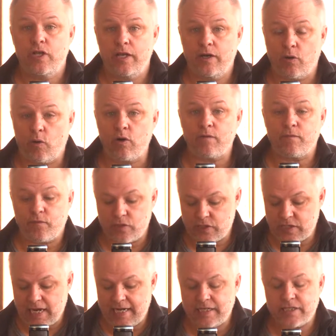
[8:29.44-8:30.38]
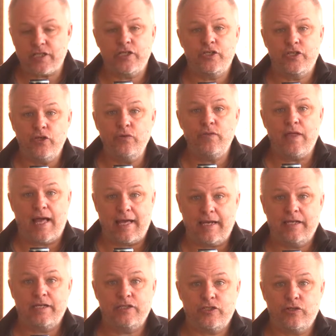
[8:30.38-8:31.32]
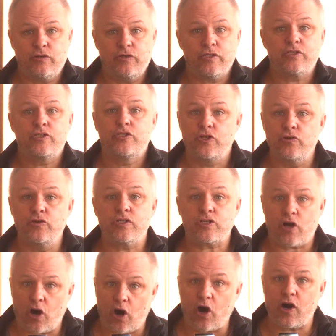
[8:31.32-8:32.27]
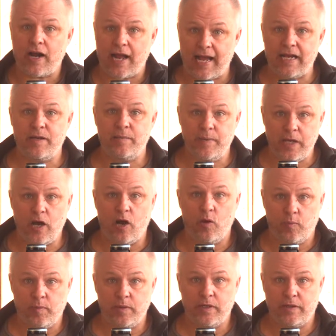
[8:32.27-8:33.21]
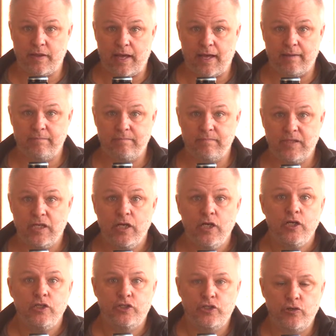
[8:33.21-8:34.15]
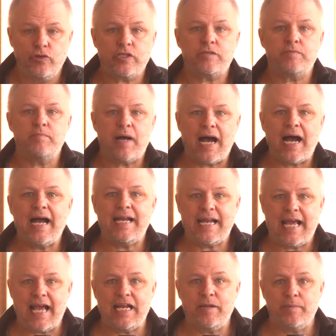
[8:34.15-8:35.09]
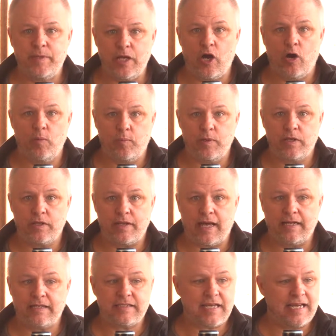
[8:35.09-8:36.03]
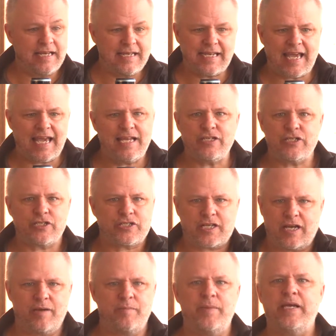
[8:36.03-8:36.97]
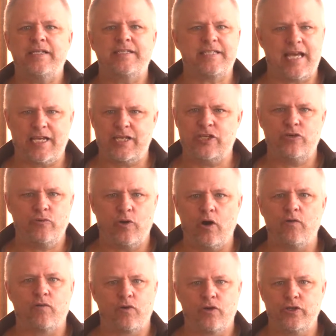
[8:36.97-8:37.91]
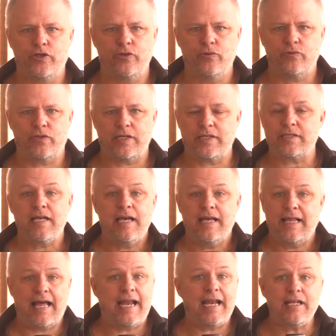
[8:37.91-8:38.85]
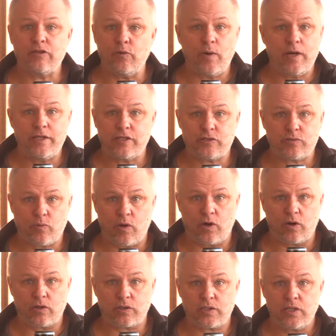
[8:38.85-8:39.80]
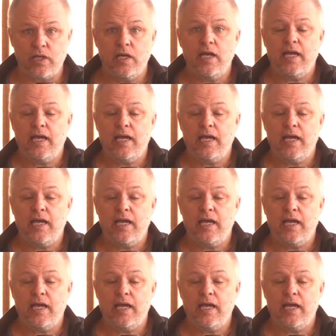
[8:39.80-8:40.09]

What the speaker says: In order for Satan to do that in Judas, Judas' heart had to be open to that. Judas' mind had to be open to that. Satan can't just come in, take you over, and do things. That ain't the way this works.